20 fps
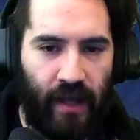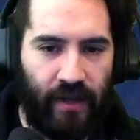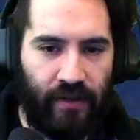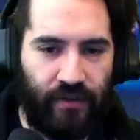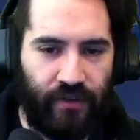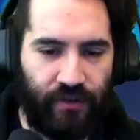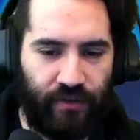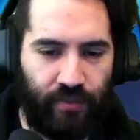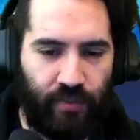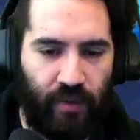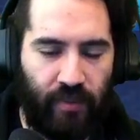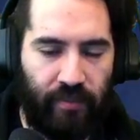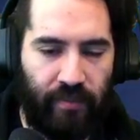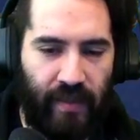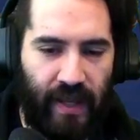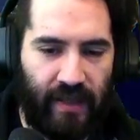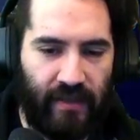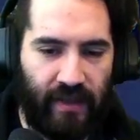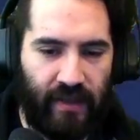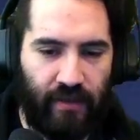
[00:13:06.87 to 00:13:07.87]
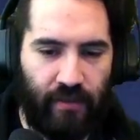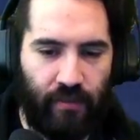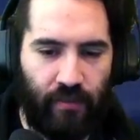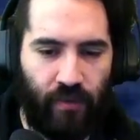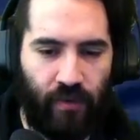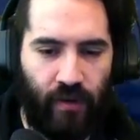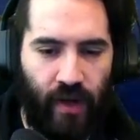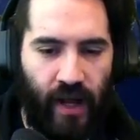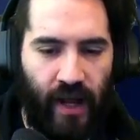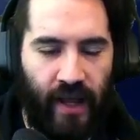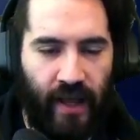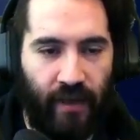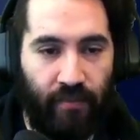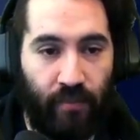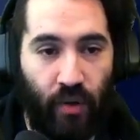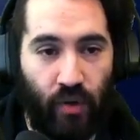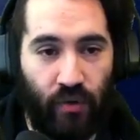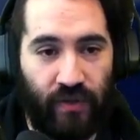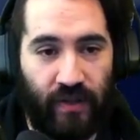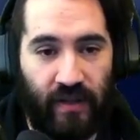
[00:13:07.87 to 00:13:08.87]
just want, mainly I have
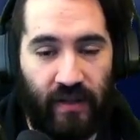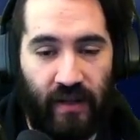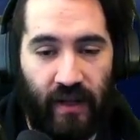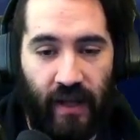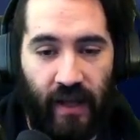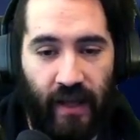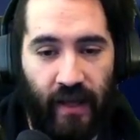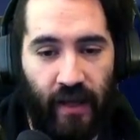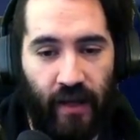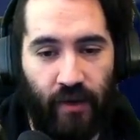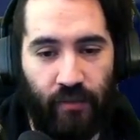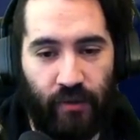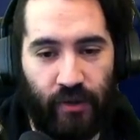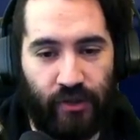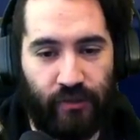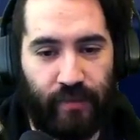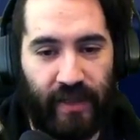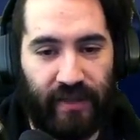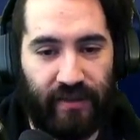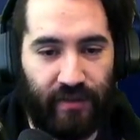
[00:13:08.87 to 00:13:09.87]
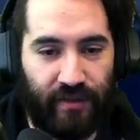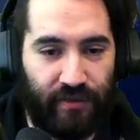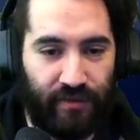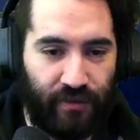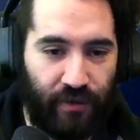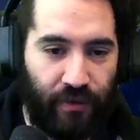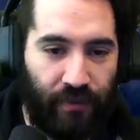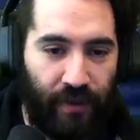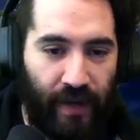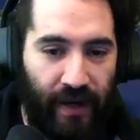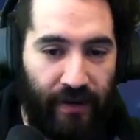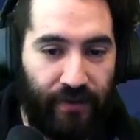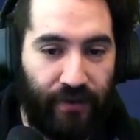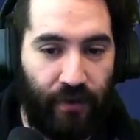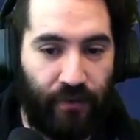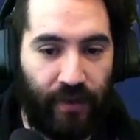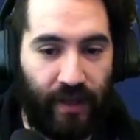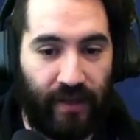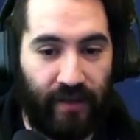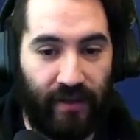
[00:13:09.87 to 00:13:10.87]
Molten, which makes it so I
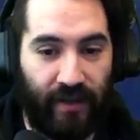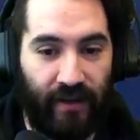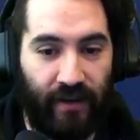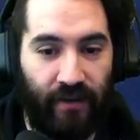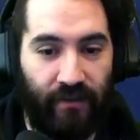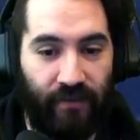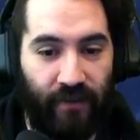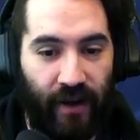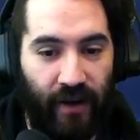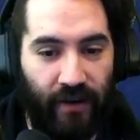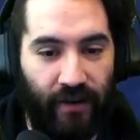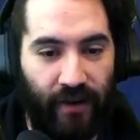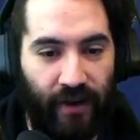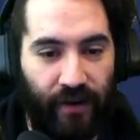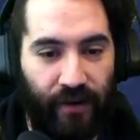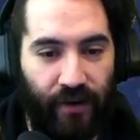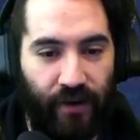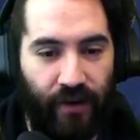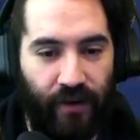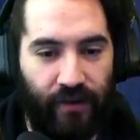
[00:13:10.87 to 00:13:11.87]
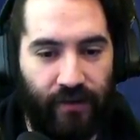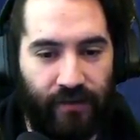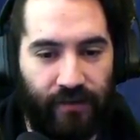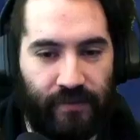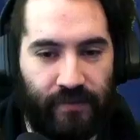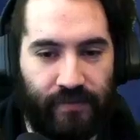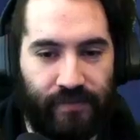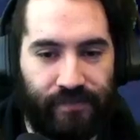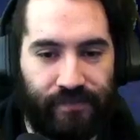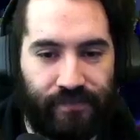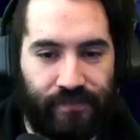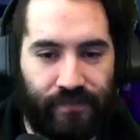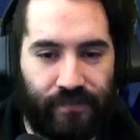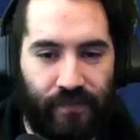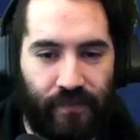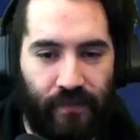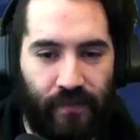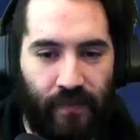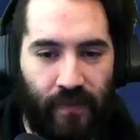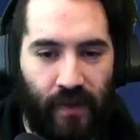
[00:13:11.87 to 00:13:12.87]
don't get lit on fire at all,
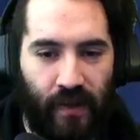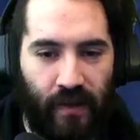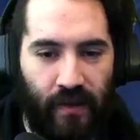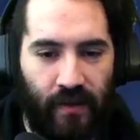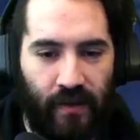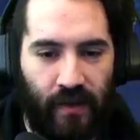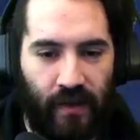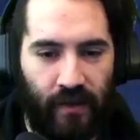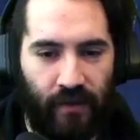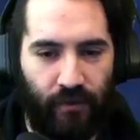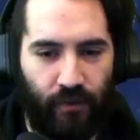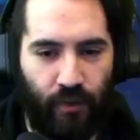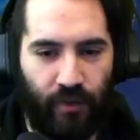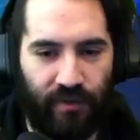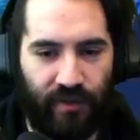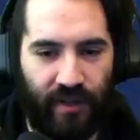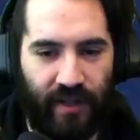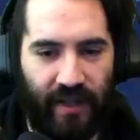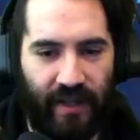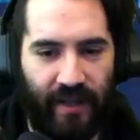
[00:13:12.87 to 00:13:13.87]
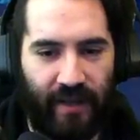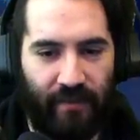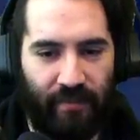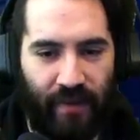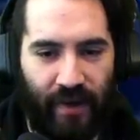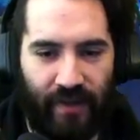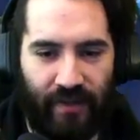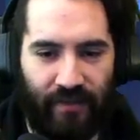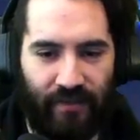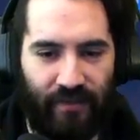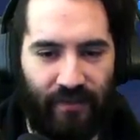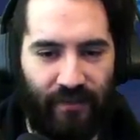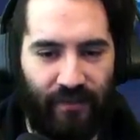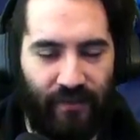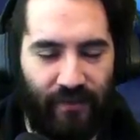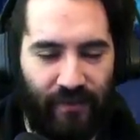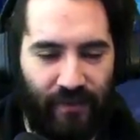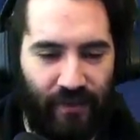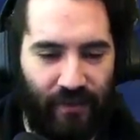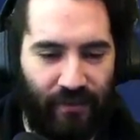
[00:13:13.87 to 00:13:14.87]
and of course I get hit by
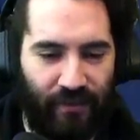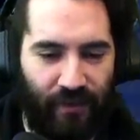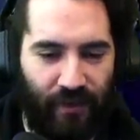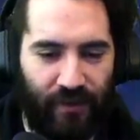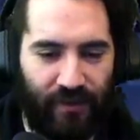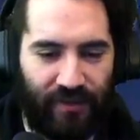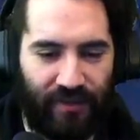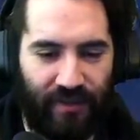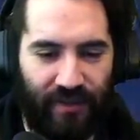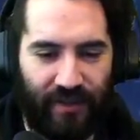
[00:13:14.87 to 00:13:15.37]
the first